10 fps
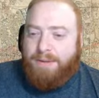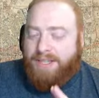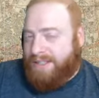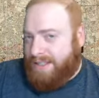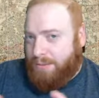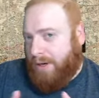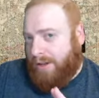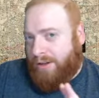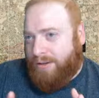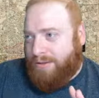But this is one
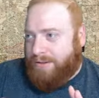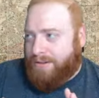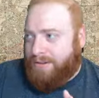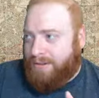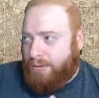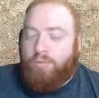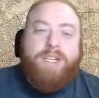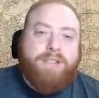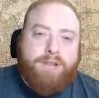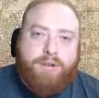of those
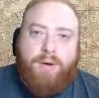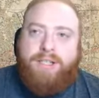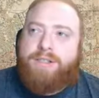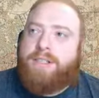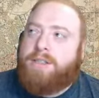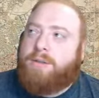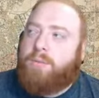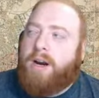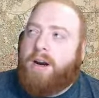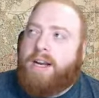research questions
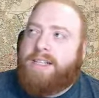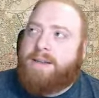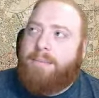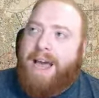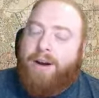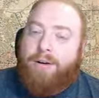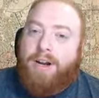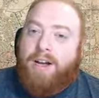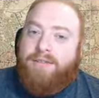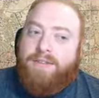where it's a matter
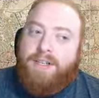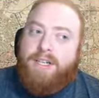of